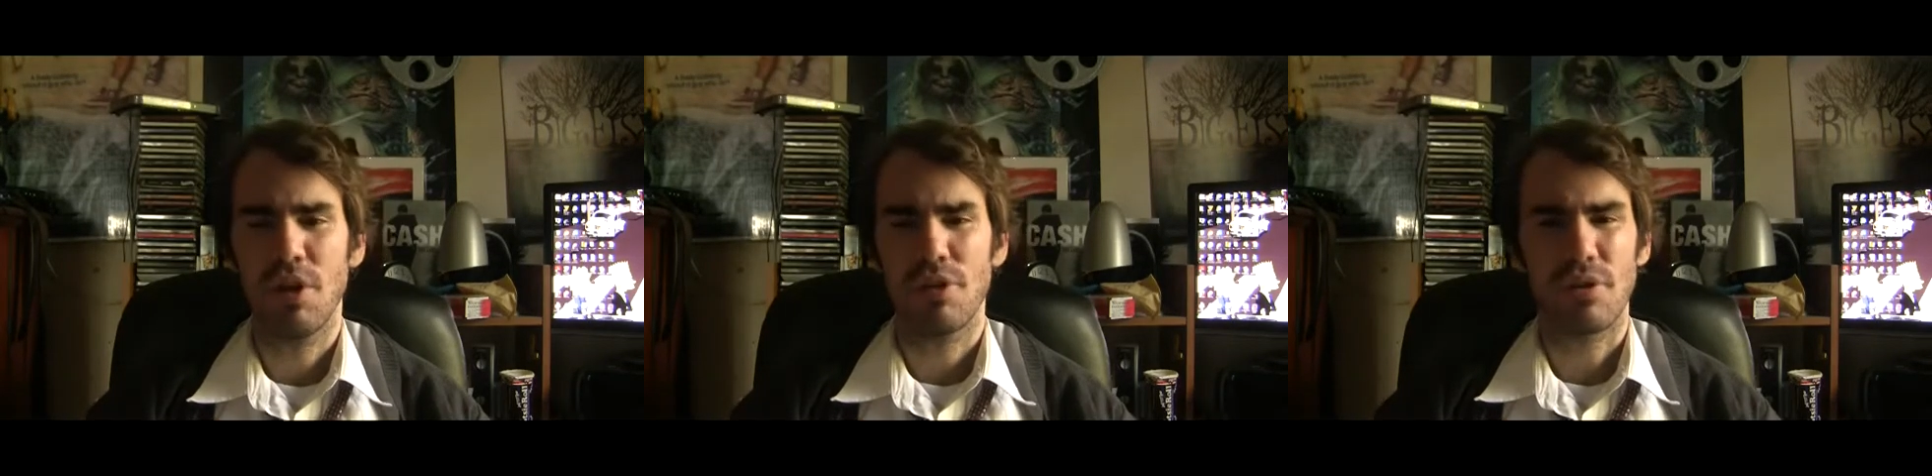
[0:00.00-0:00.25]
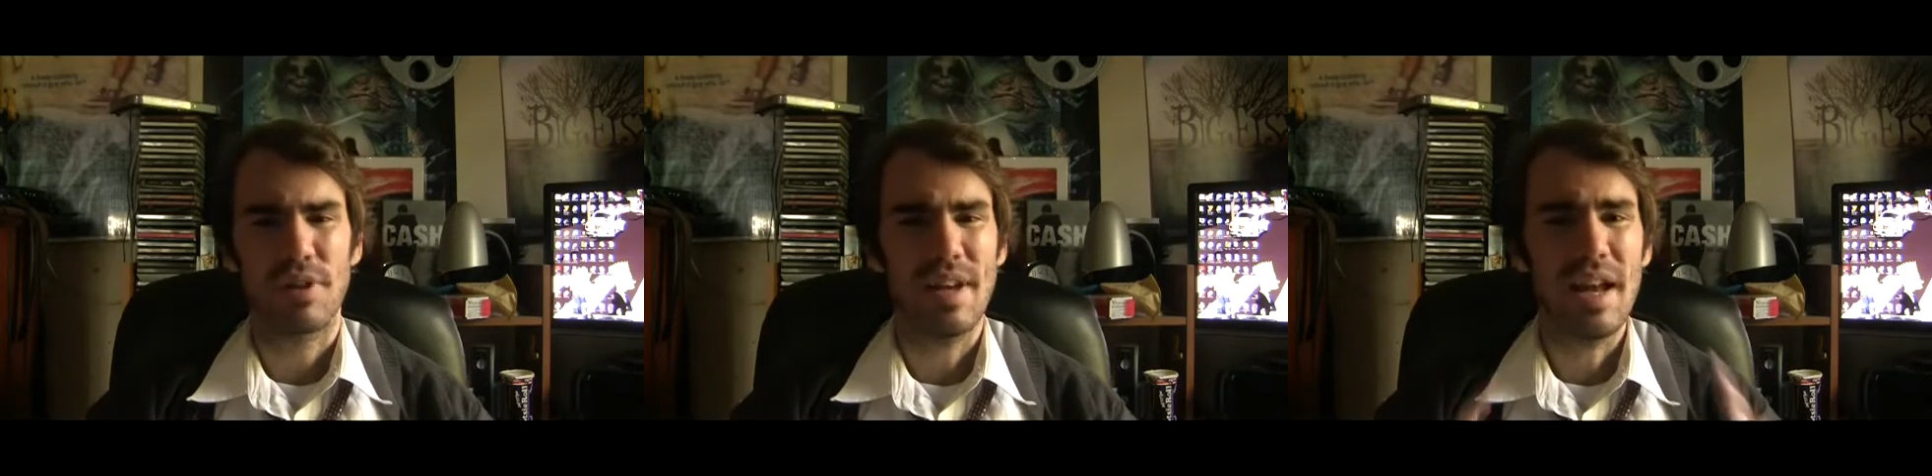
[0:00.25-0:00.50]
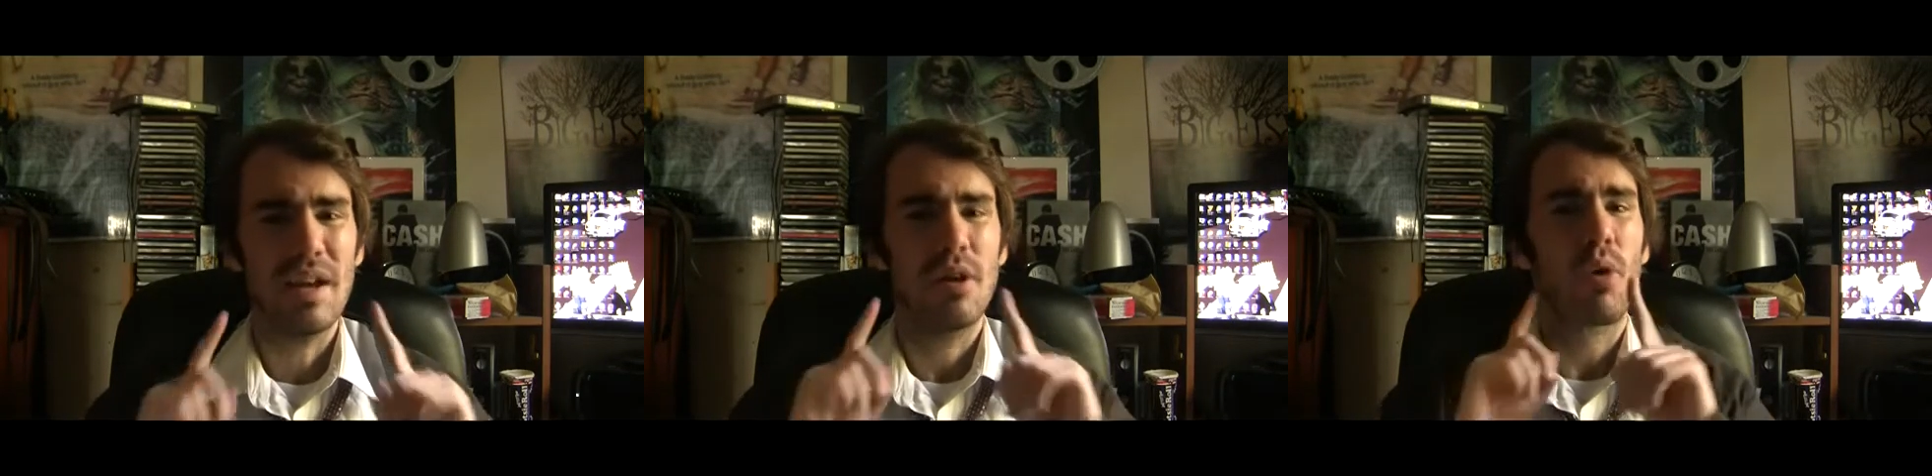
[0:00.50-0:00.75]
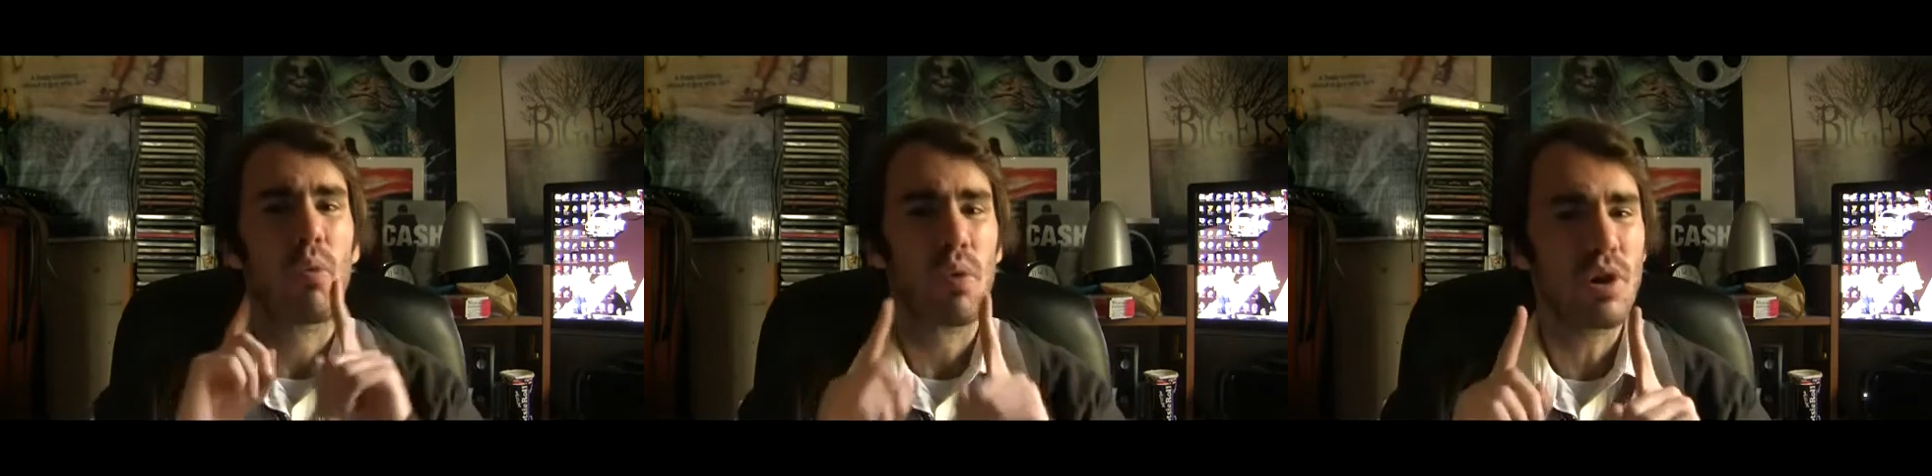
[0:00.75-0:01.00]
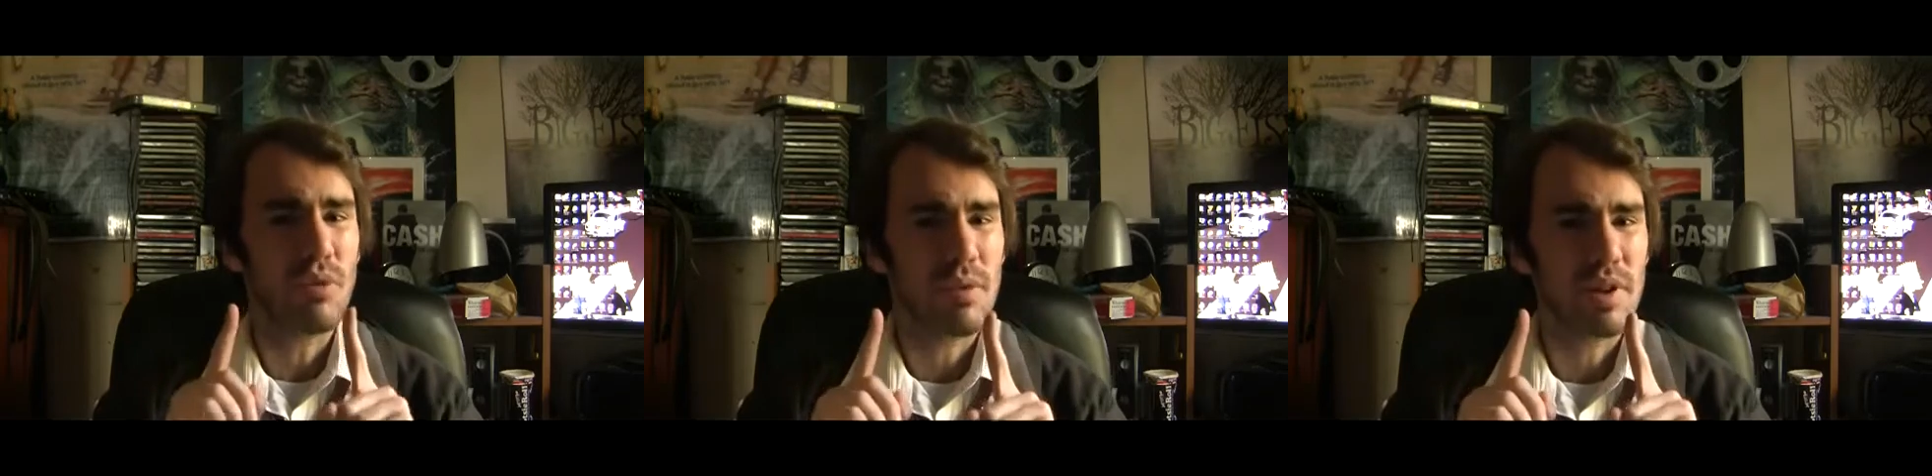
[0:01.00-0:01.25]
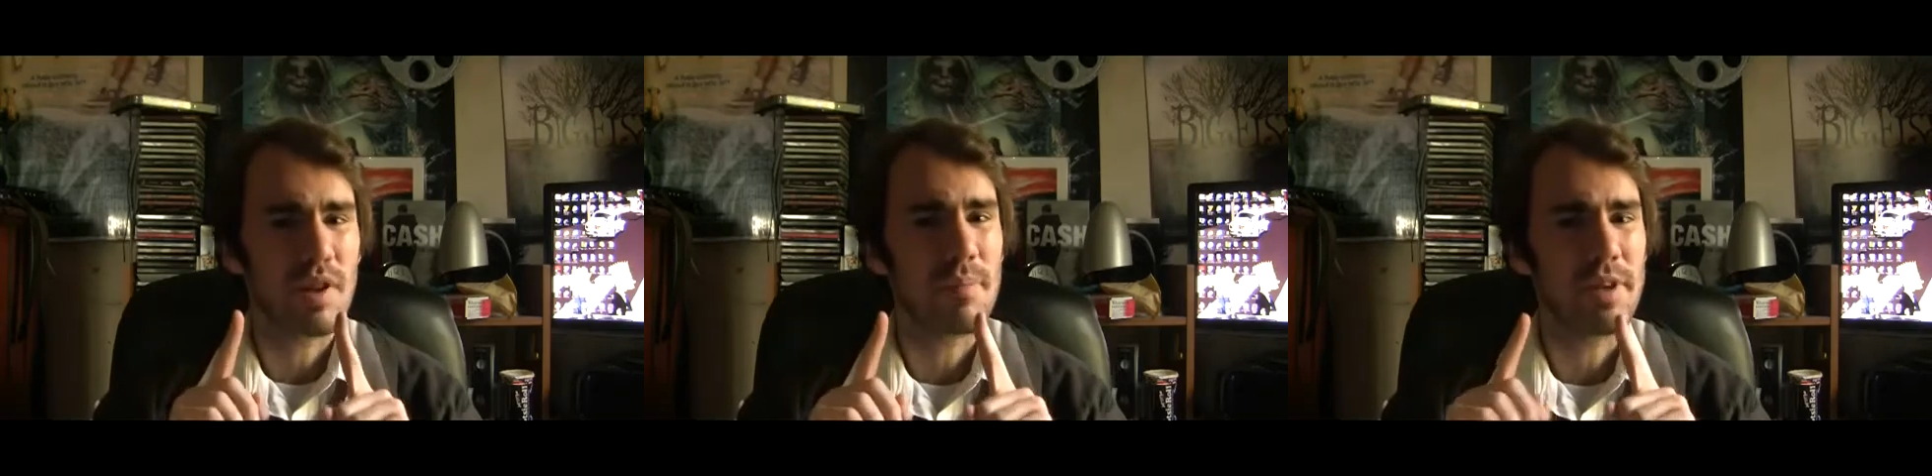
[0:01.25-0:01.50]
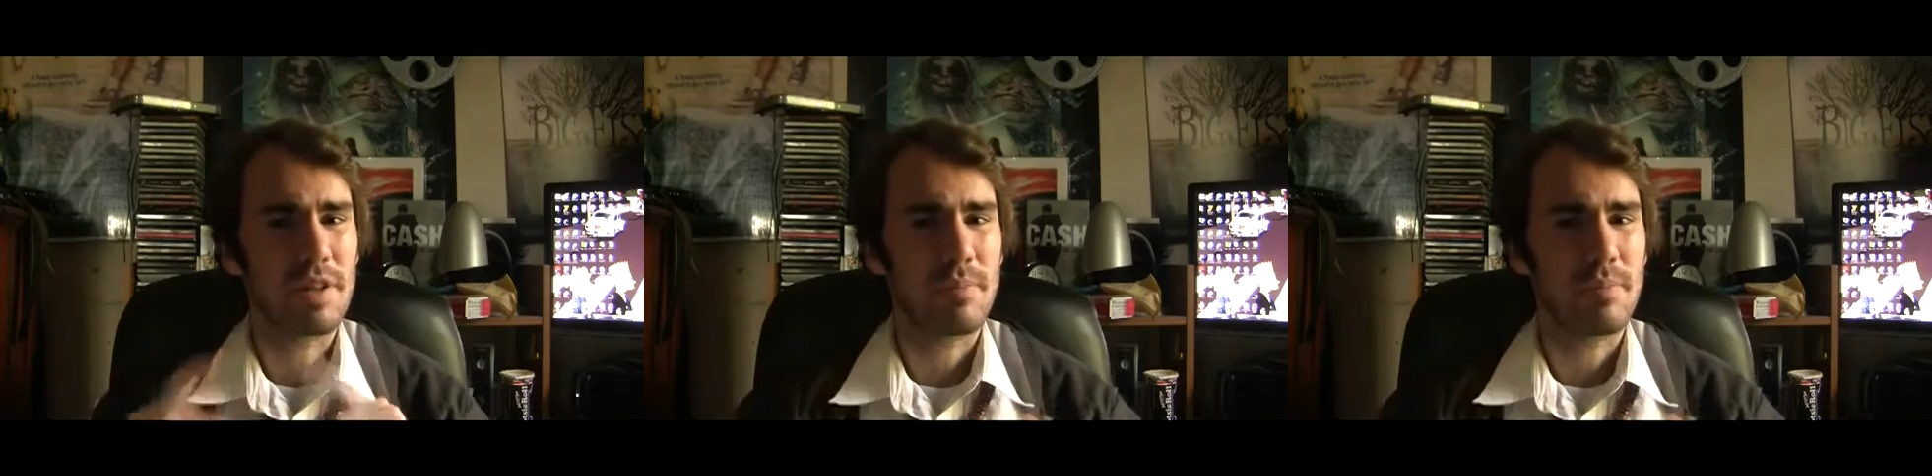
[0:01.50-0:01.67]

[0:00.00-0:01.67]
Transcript: So today, we're doing something